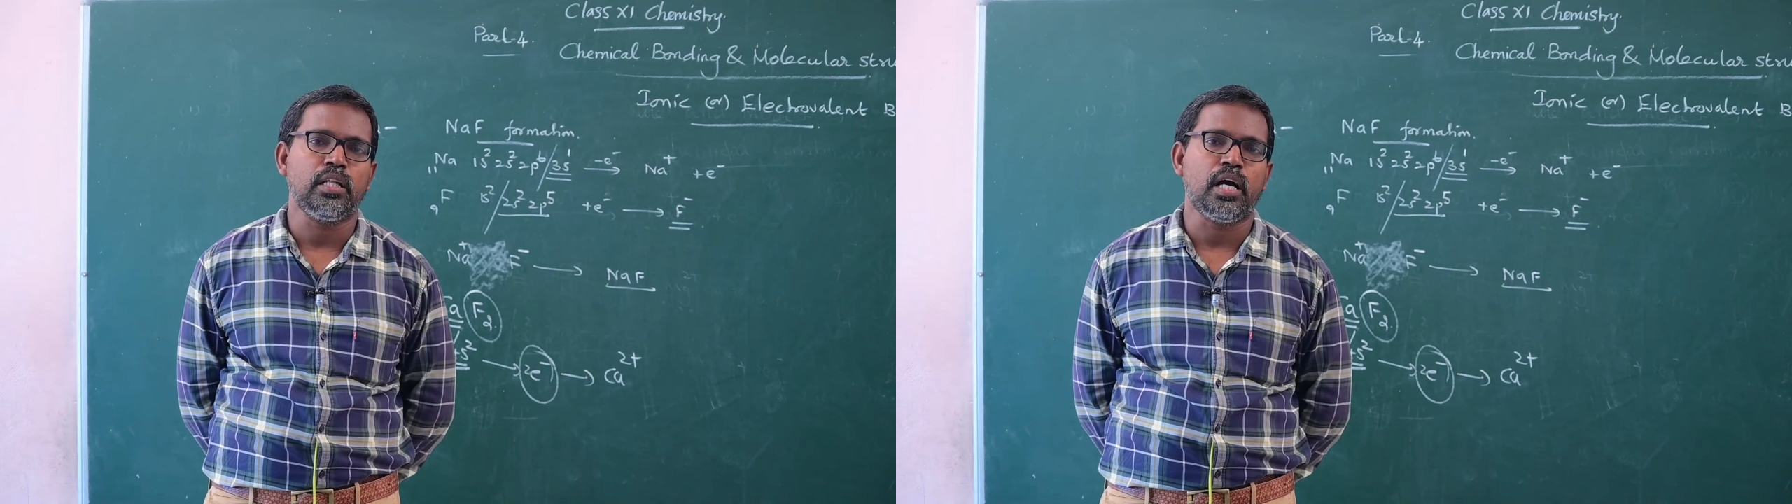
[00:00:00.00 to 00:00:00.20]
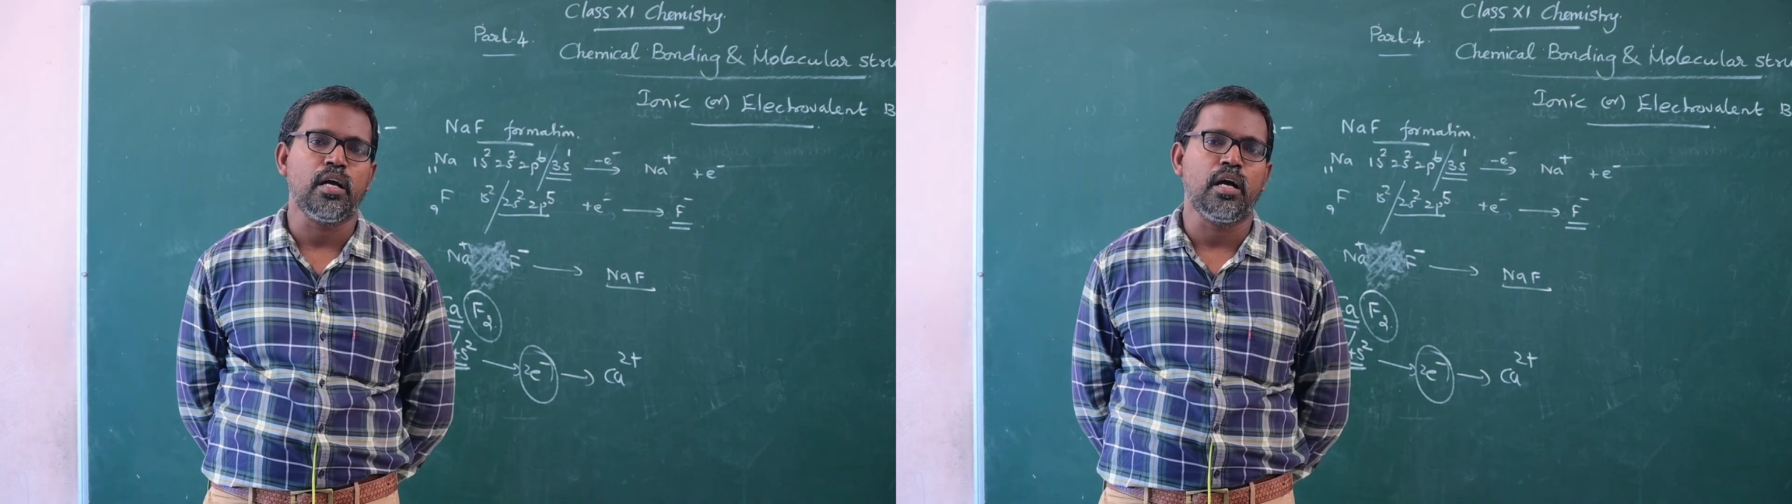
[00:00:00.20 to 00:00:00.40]

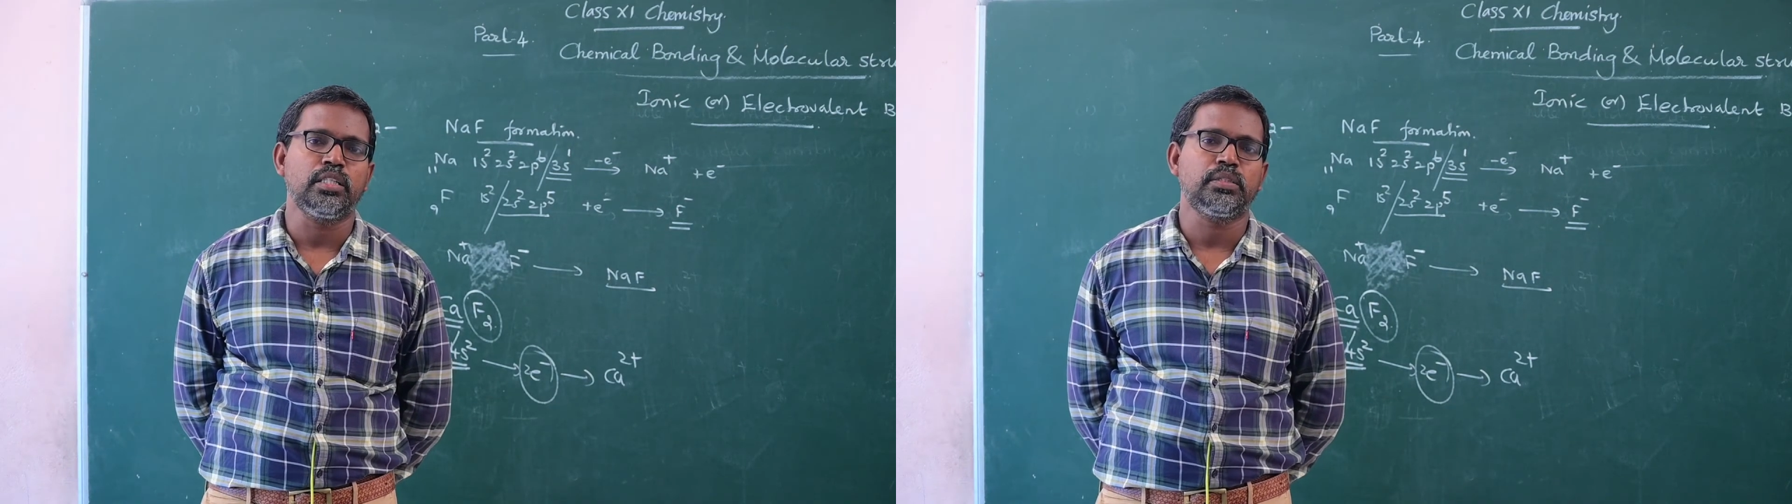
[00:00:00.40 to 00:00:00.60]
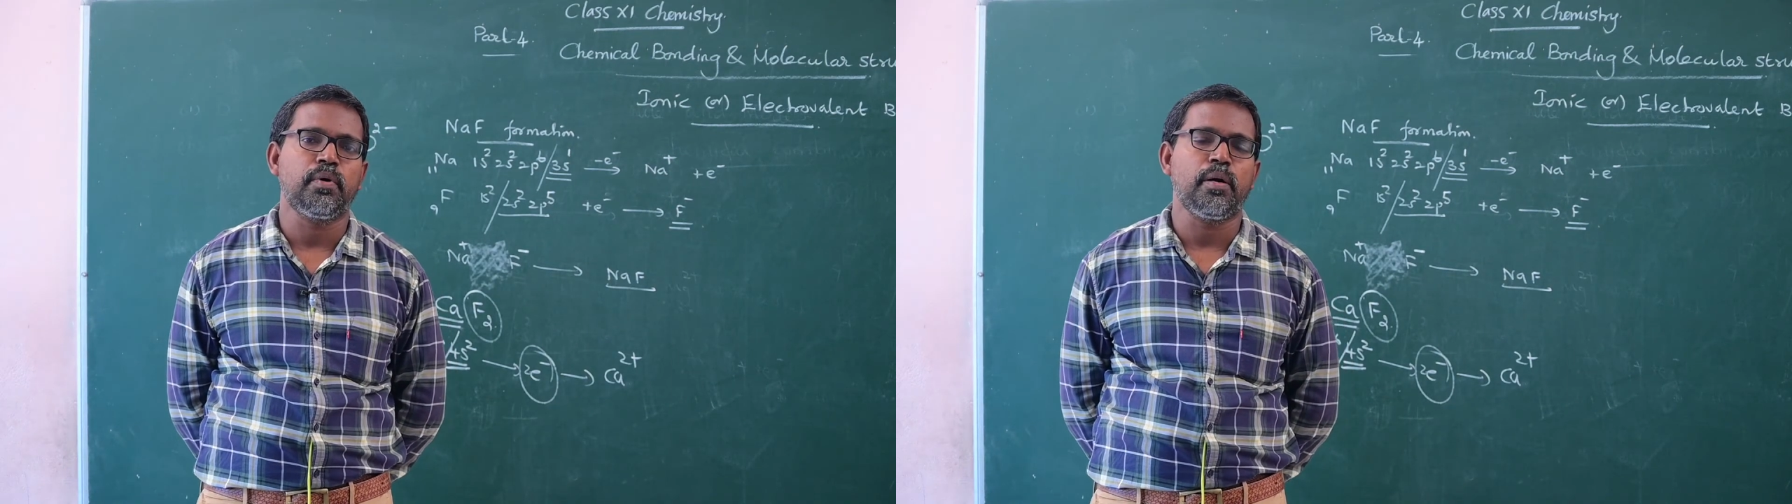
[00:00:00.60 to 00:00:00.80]
the
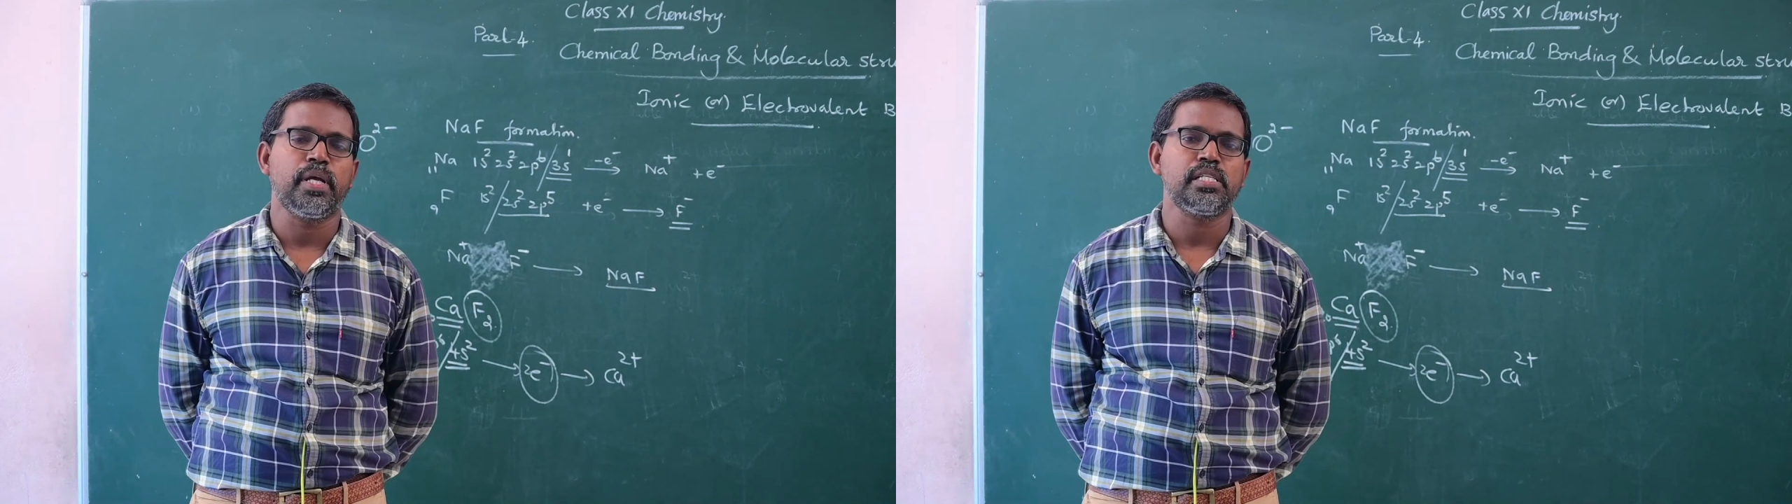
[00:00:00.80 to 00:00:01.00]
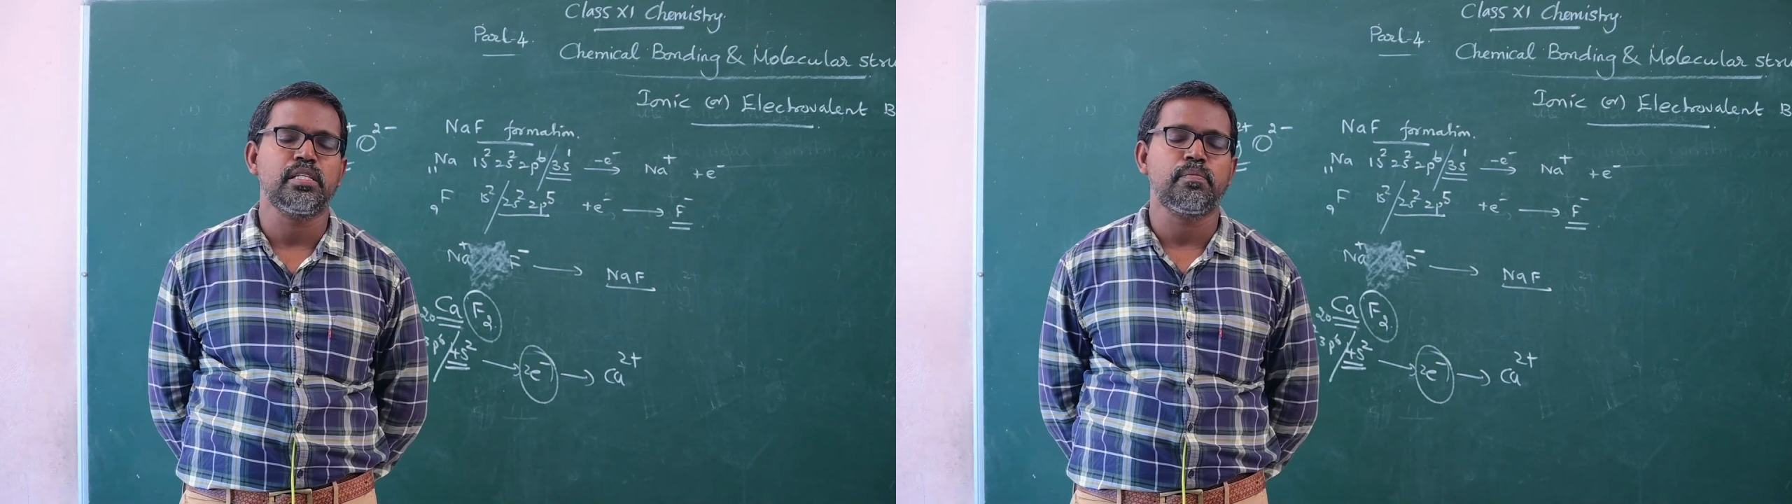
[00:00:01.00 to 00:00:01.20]
ions
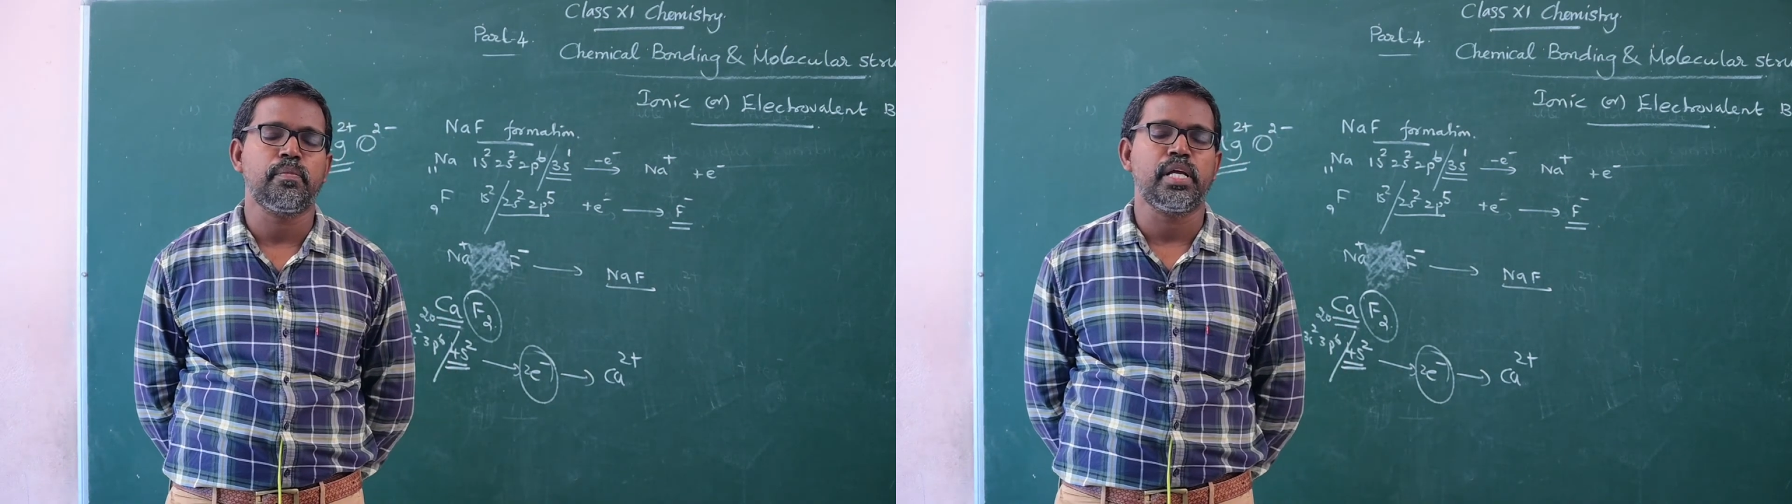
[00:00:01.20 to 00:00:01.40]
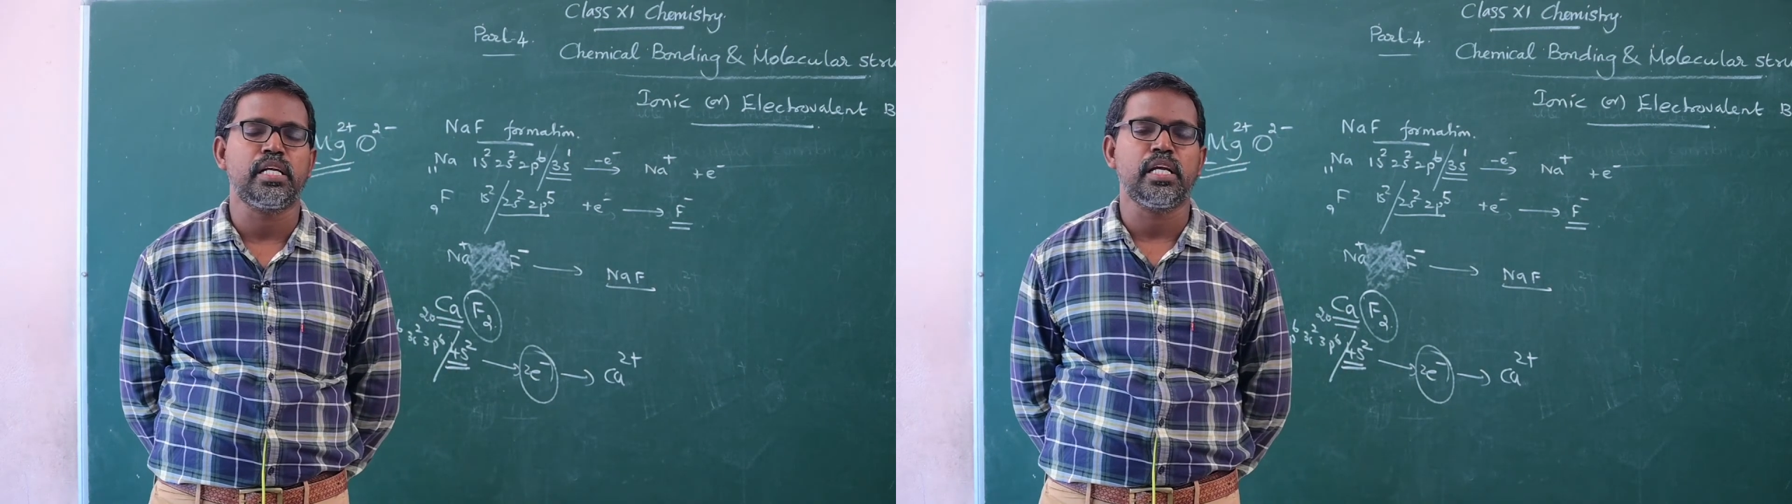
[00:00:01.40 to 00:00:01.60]
formation
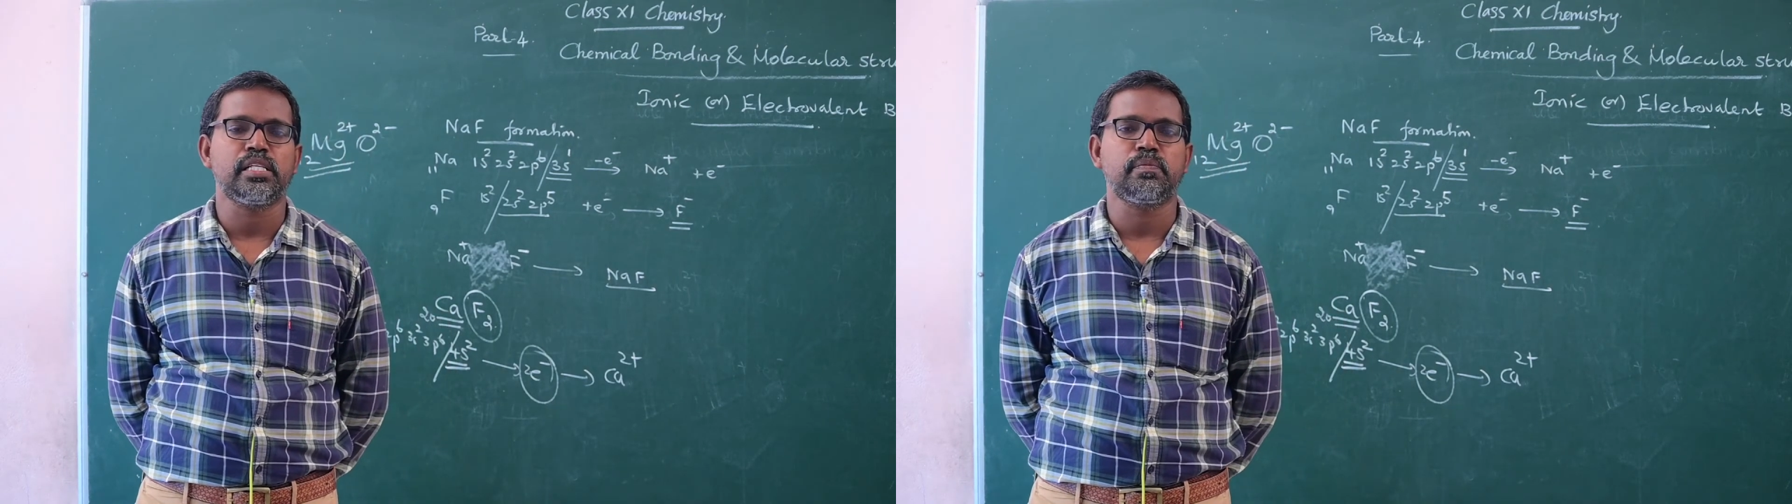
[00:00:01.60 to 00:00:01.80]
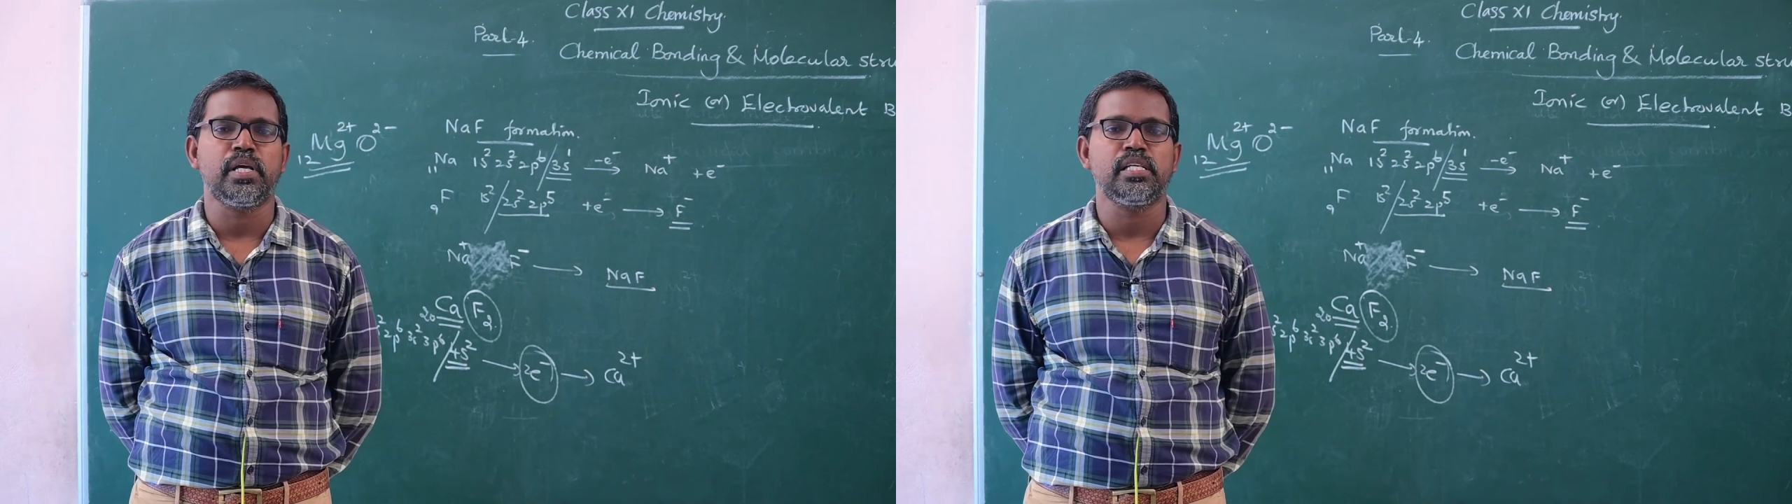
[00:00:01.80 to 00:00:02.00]
may
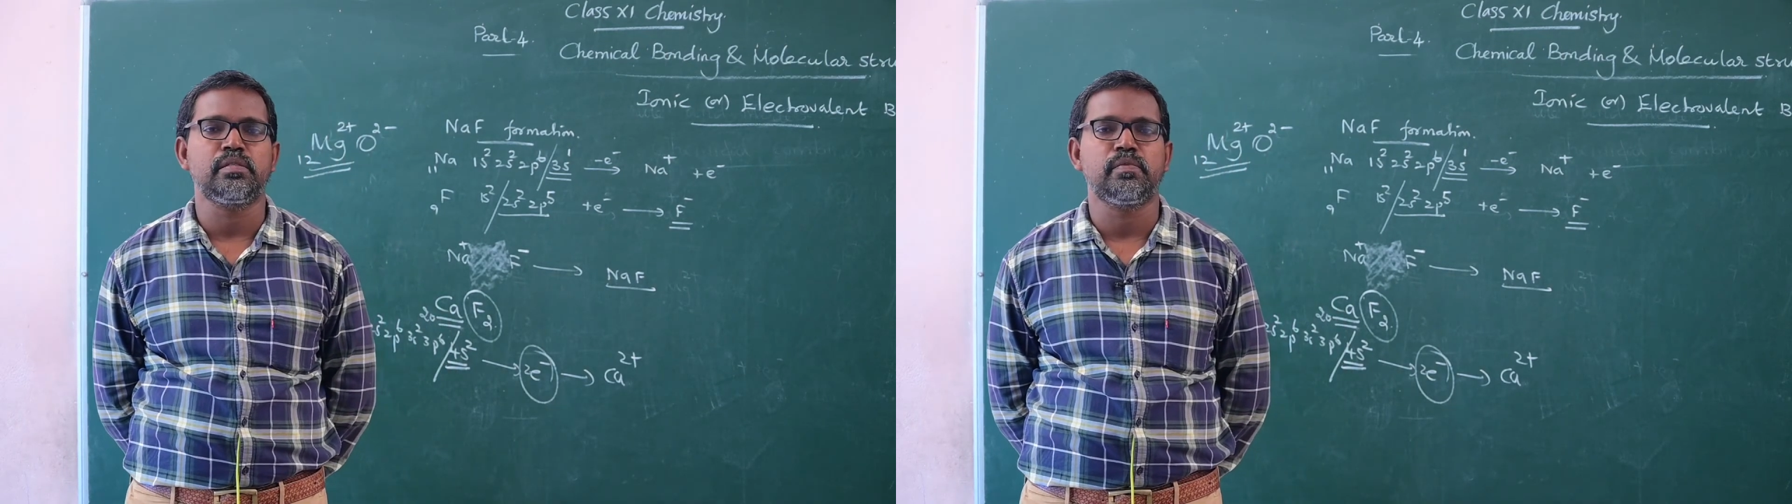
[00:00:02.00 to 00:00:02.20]
take place